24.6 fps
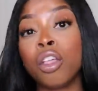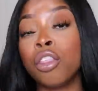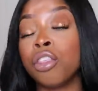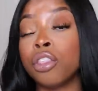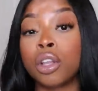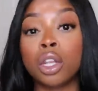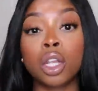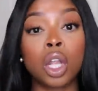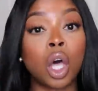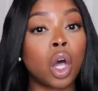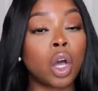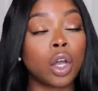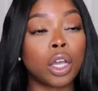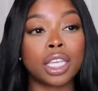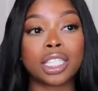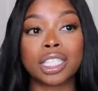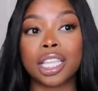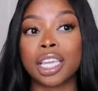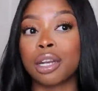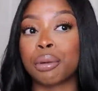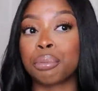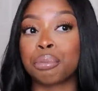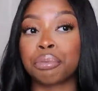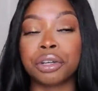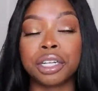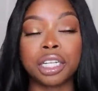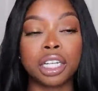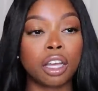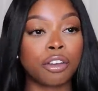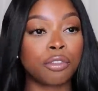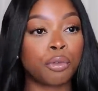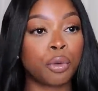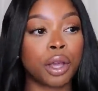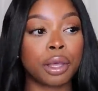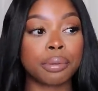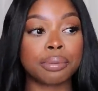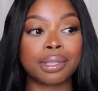the longest, and the
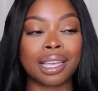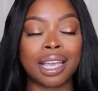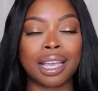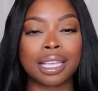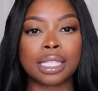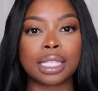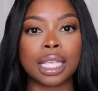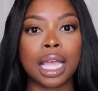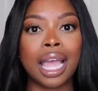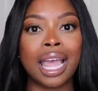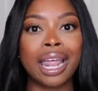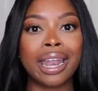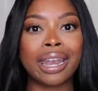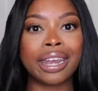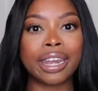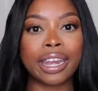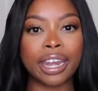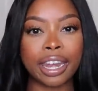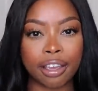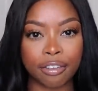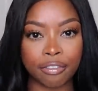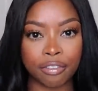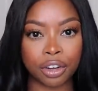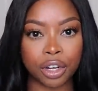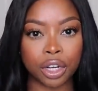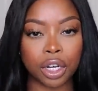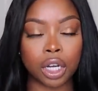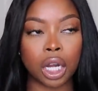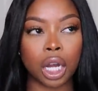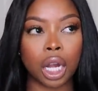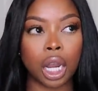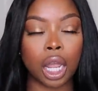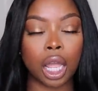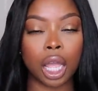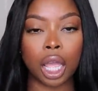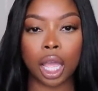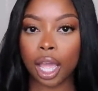pre-love websites never
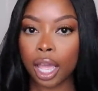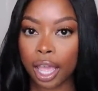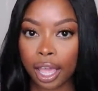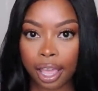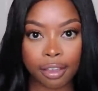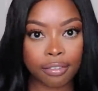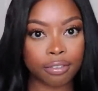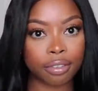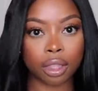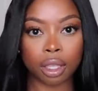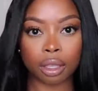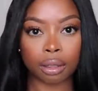have